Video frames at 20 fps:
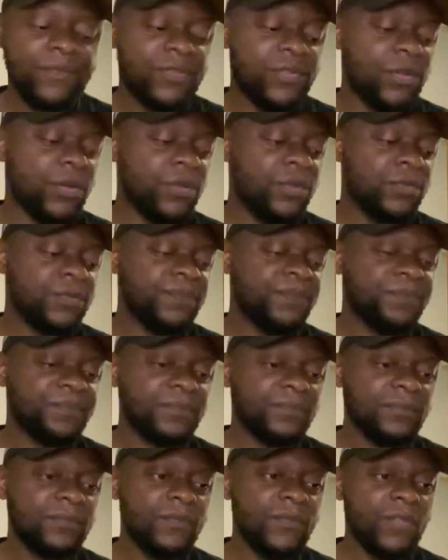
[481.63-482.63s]
So
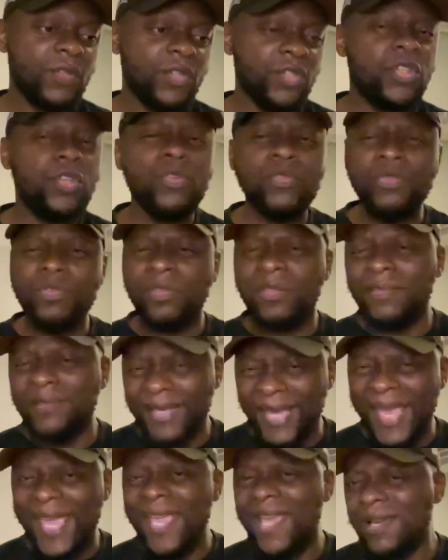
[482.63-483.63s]
you
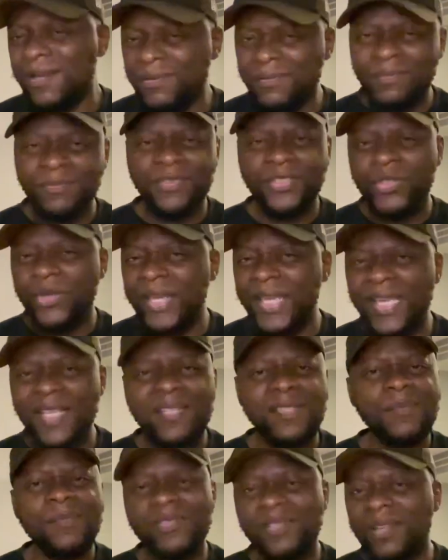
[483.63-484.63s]
hear
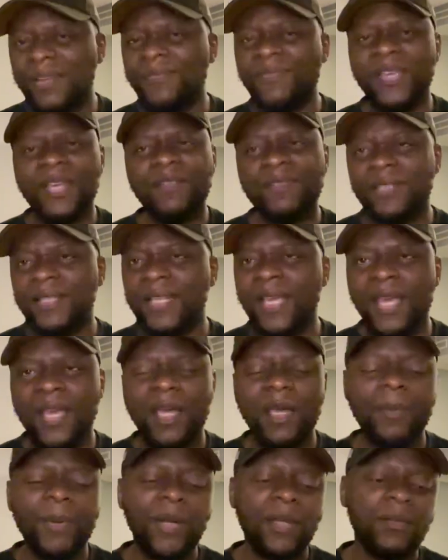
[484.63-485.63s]
some stuff here and
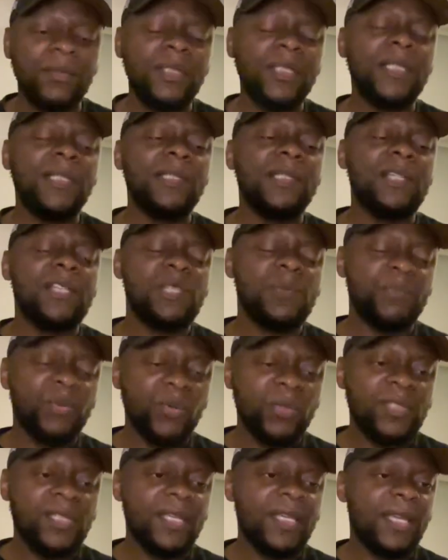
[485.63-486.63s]
there about
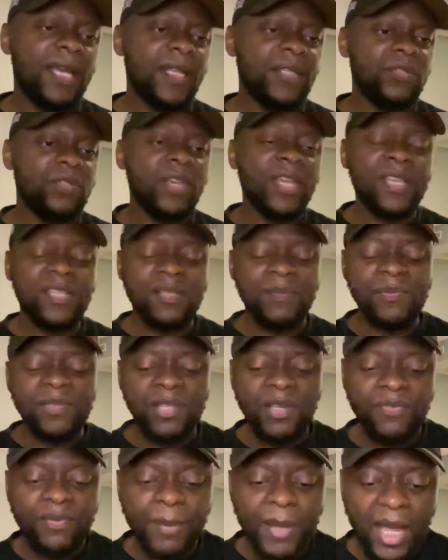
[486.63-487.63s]
Sporting, and you hear some
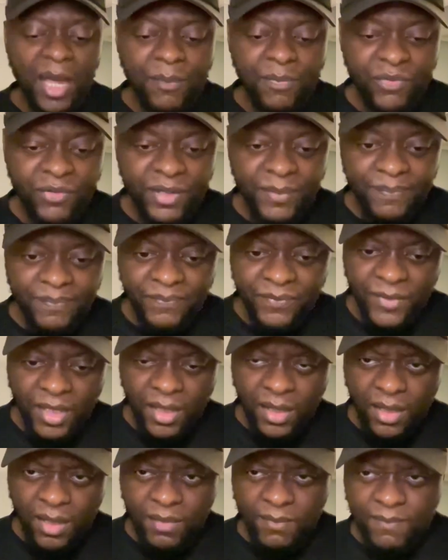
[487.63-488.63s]
stuff about
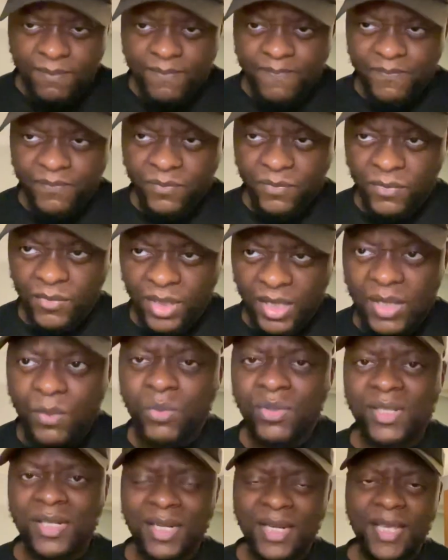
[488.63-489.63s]
Amorim. He
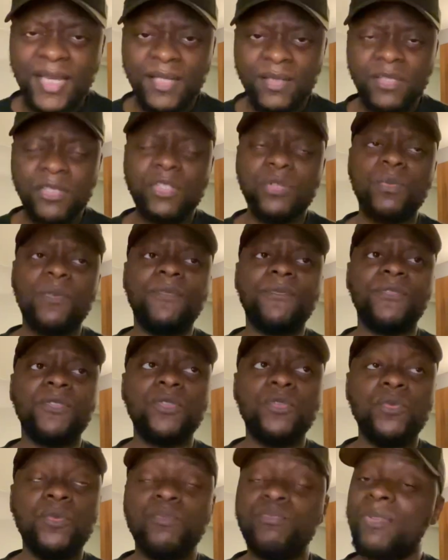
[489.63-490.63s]
was linked to a
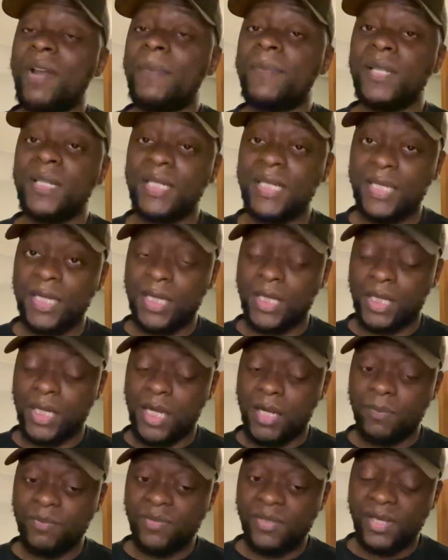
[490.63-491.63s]
few Premier League
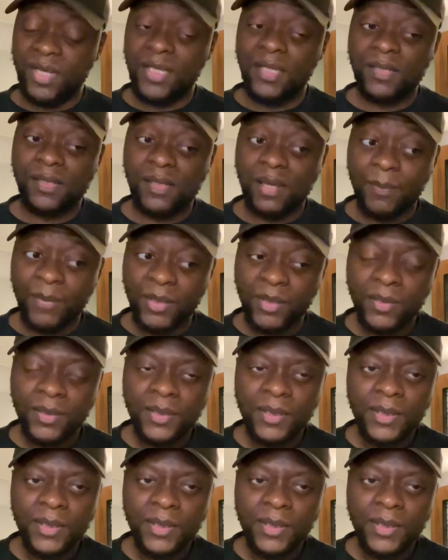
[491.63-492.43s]
clubs in the summer.